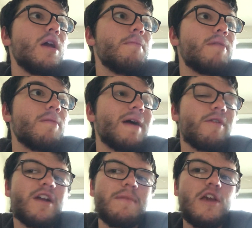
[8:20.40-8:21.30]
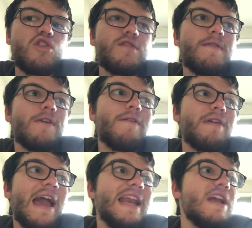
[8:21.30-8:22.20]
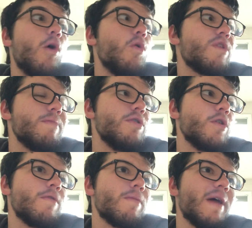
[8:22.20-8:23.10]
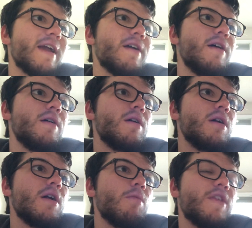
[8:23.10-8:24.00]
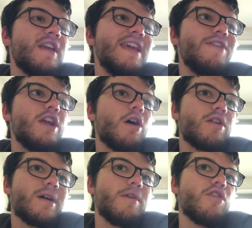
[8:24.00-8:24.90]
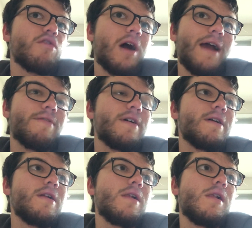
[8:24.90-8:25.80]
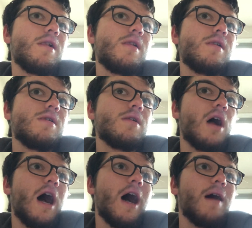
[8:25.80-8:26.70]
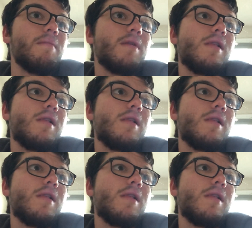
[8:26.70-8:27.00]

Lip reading: But my recommendations, if you have any old computer from with a DVD-RW drive, if